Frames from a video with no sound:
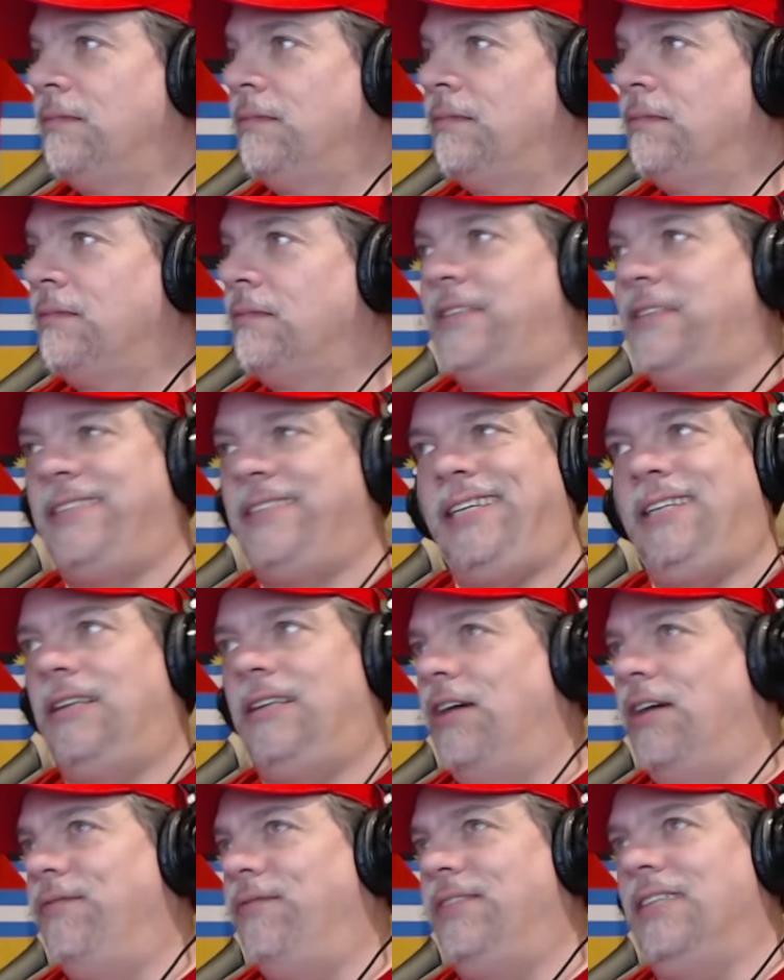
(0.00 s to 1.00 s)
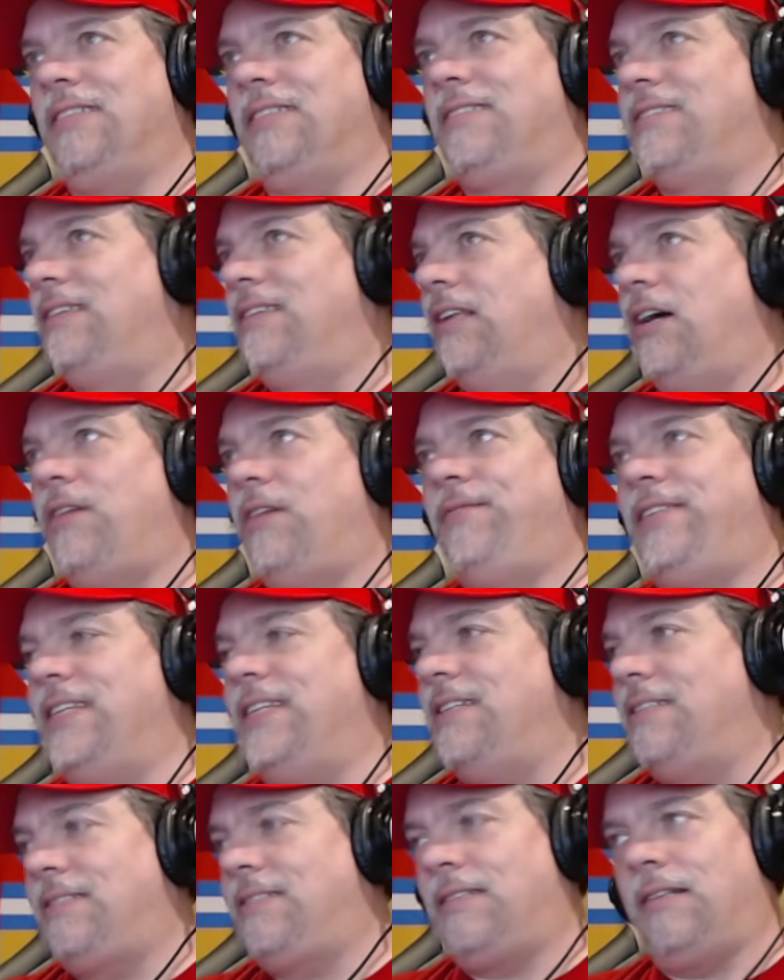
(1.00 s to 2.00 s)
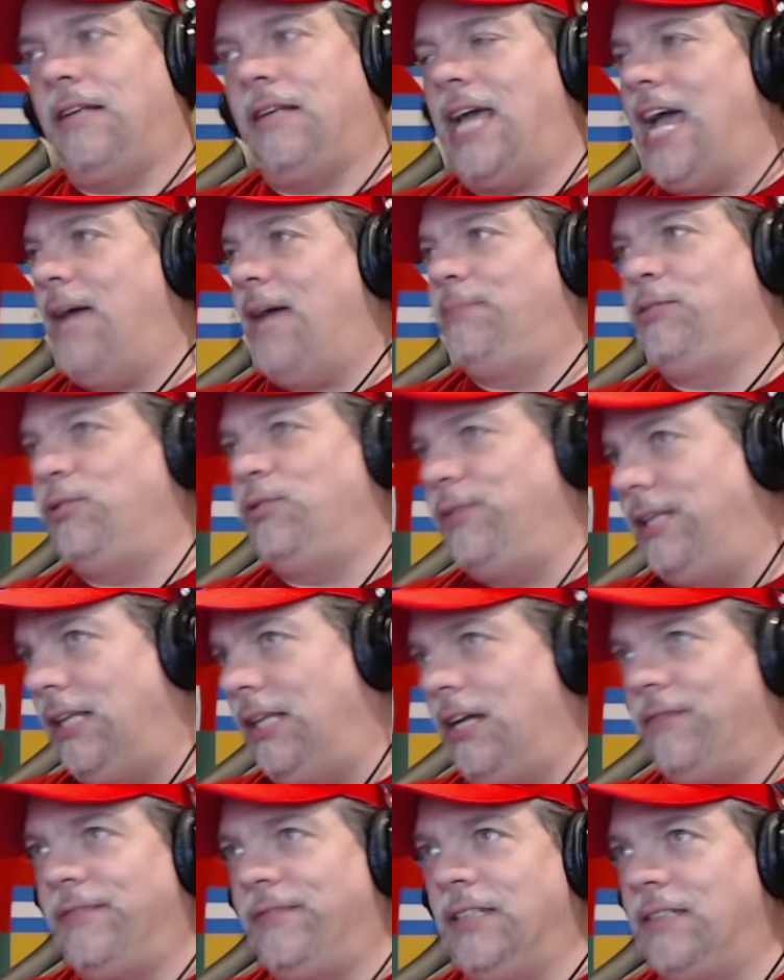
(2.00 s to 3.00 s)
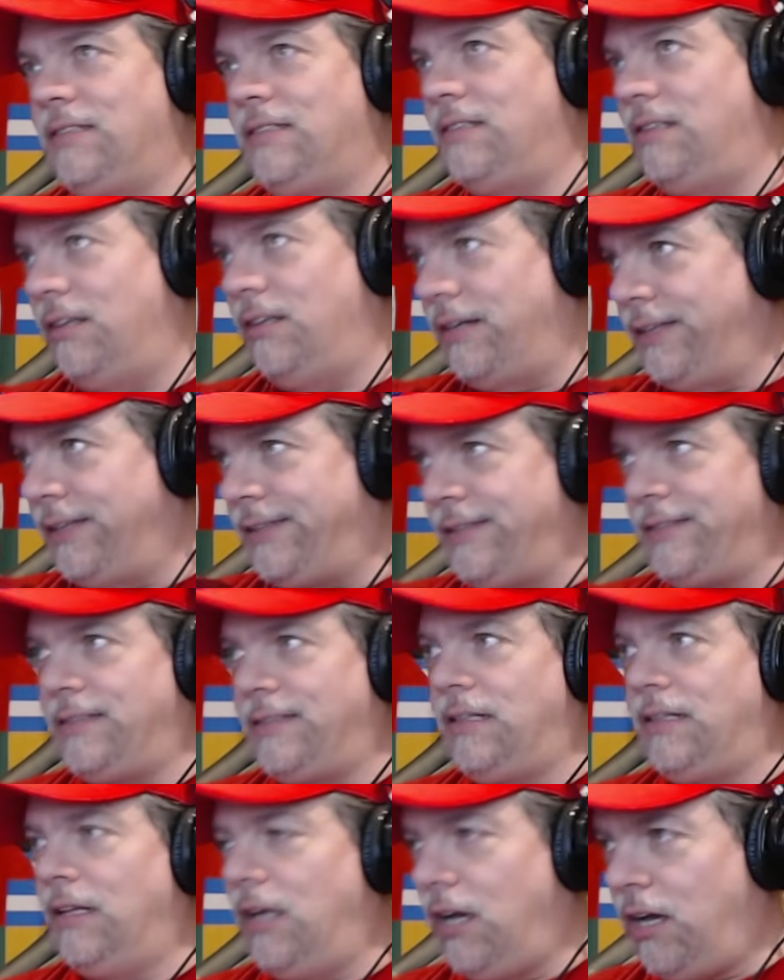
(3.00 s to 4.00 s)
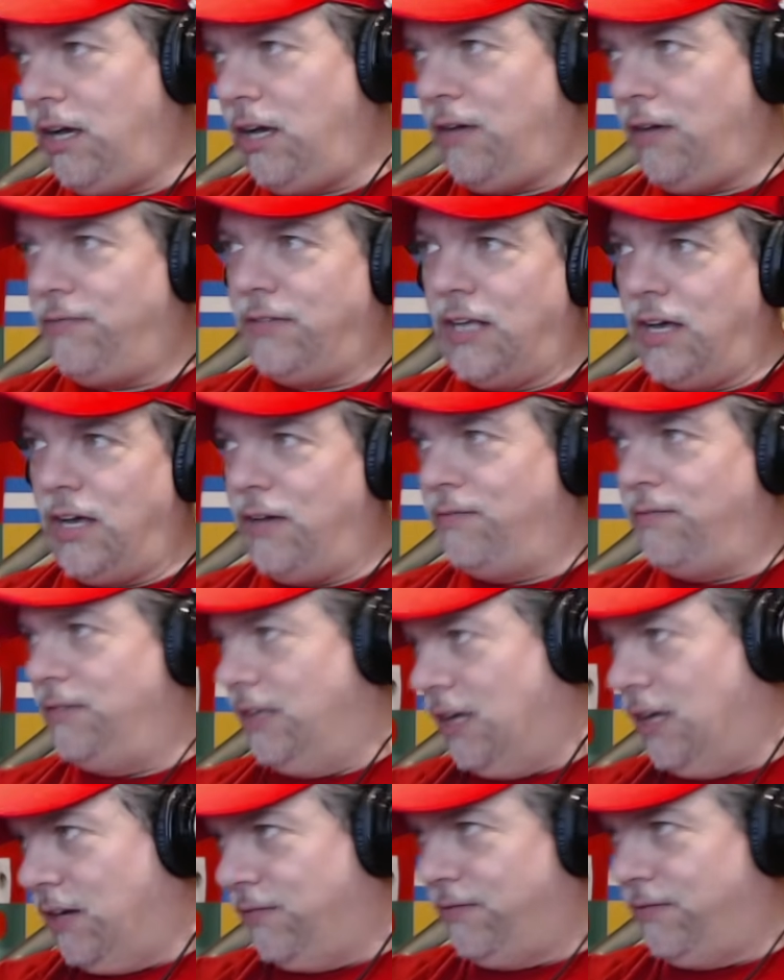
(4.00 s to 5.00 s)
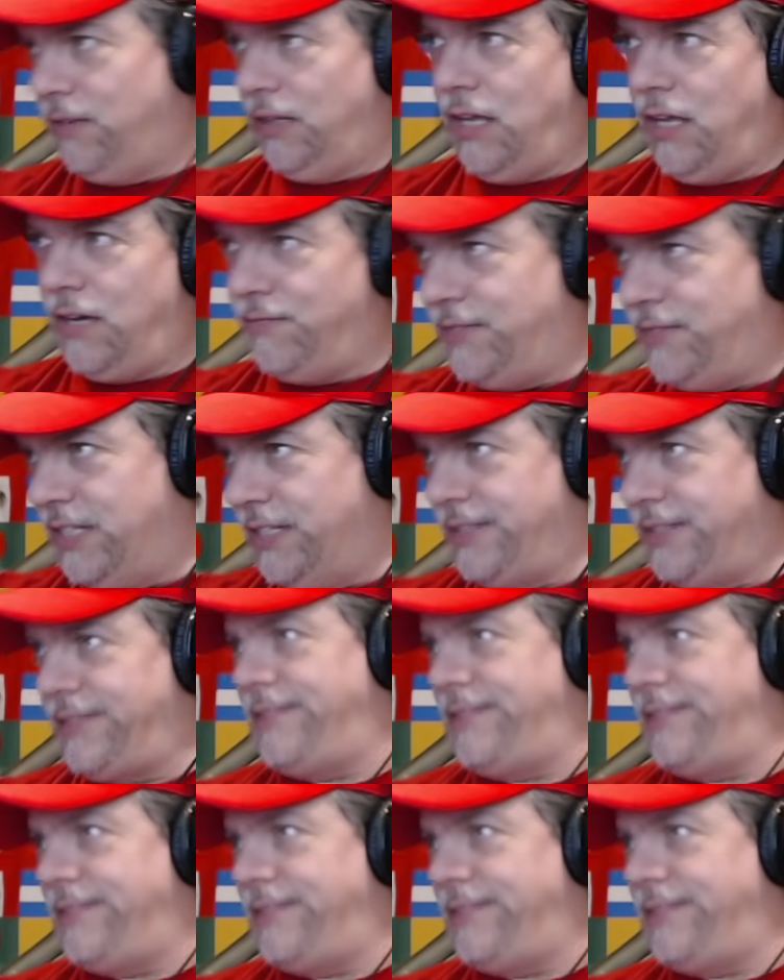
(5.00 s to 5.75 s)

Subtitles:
See, love this. Love this. Absolutely love this. Look at this. Love this.